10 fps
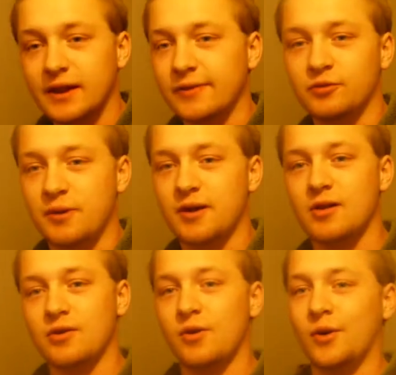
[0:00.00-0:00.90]
And those
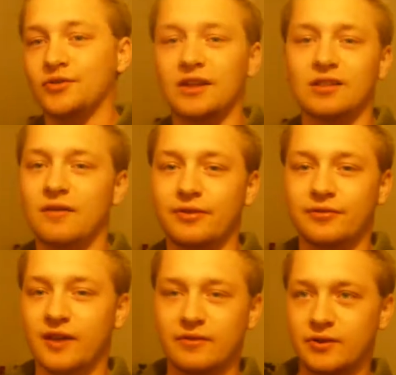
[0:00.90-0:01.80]
parallel coils, I love the
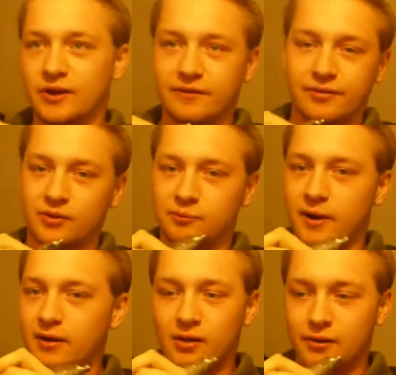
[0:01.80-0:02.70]
flavor you get from those
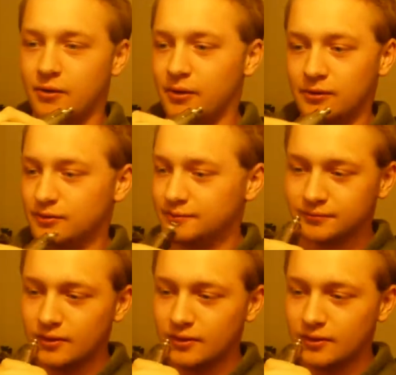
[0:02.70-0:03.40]
parallel coils.